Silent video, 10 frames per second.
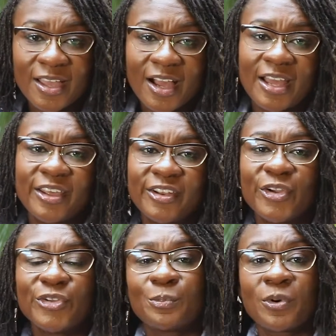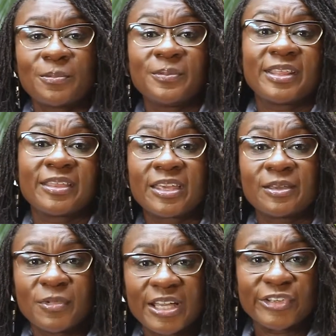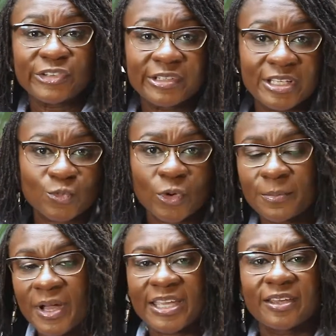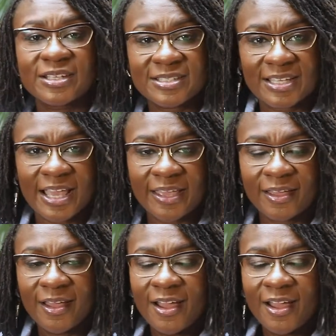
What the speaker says: And I know you're probably thinking, my goodness, what am I going to say?